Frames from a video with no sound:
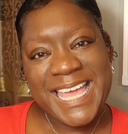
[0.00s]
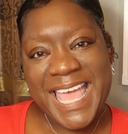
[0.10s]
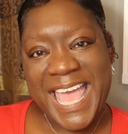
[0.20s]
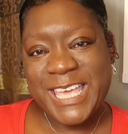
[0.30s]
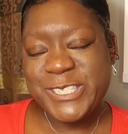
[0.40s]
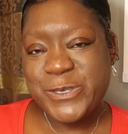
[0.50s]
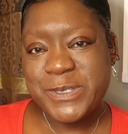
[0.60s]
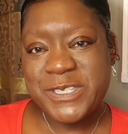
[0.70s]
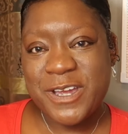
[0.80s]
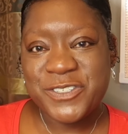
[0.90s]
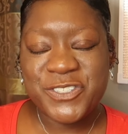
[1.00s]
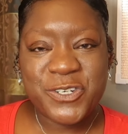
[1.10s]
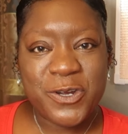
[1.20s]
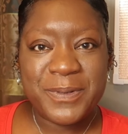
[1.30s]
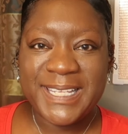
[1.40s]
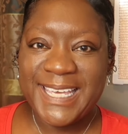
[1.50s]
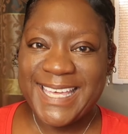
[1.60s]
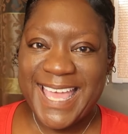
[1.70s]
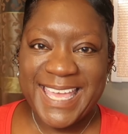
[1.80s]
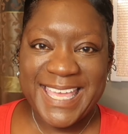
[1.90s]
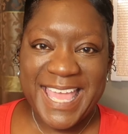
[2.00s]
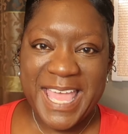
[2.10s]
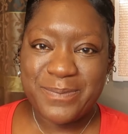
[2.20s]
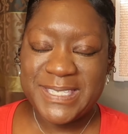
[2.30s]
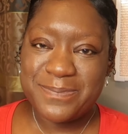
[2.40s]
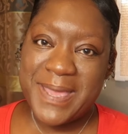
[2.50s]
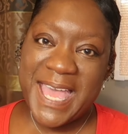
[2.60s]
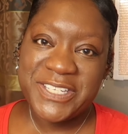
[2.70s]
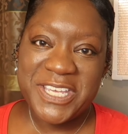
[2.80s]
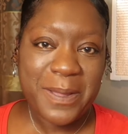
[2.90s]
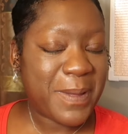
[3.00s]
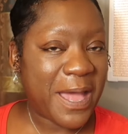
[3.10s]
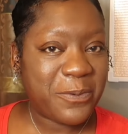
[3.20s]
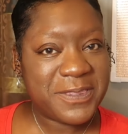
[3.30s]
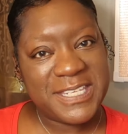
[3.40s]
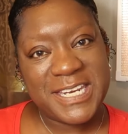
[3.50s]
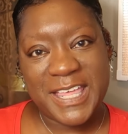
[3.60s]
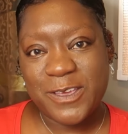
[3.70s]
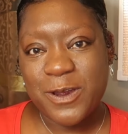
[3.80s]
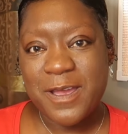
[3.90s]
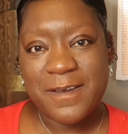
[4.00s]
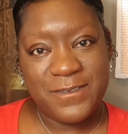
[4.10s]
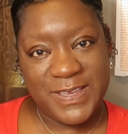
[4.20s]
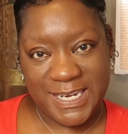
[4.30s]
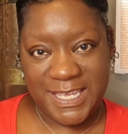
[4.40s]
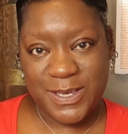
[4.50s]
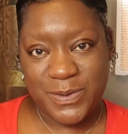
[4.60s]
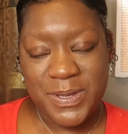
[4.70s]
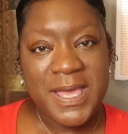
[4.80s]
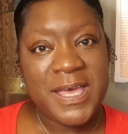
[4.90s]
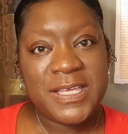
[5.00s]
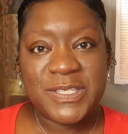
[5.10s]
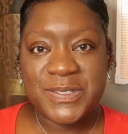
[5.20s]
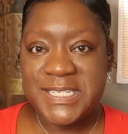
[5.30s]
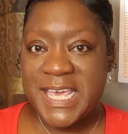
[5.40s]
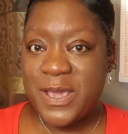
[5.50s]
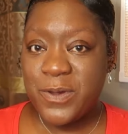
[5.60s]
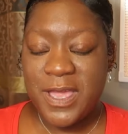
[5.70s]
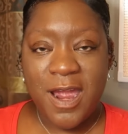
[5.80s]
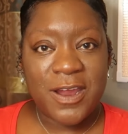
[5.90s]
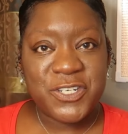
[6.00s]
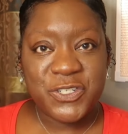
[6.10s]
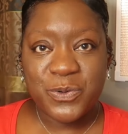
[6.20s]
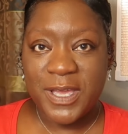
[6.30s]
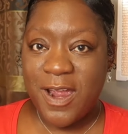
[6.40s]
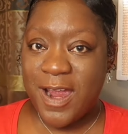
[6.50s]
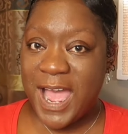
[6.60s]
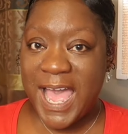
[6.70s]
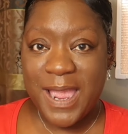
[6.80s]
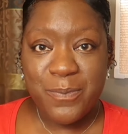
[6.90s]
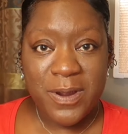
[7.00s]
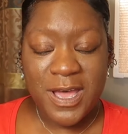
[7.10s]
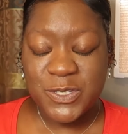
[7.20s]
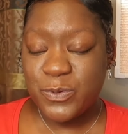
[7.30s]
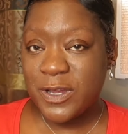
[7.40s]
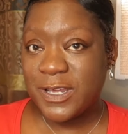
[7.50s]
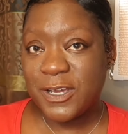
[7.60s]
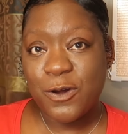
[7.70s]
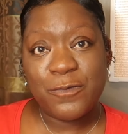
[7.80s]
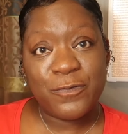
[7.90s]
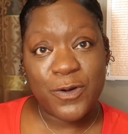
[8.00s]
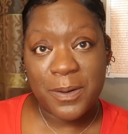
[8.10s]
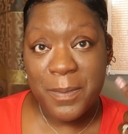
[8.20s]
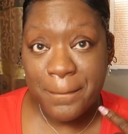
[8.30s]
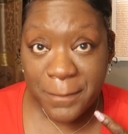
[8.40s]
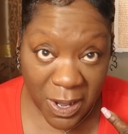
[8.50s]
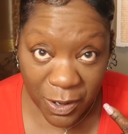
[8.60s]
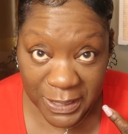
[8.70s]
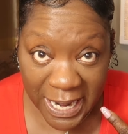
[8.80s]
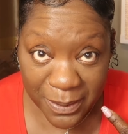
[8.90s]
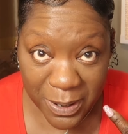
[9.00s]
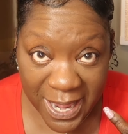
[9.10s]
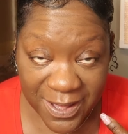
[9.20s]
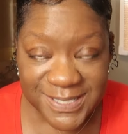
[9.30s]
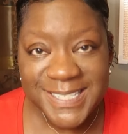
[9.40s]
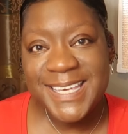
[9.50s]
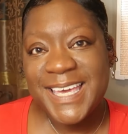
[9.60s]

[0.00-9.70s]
Hey superstars, it's your girl Malika, aka Miss Magic, back with another video. So today we are doing our eyebrows. We're going to go from bald eyebrows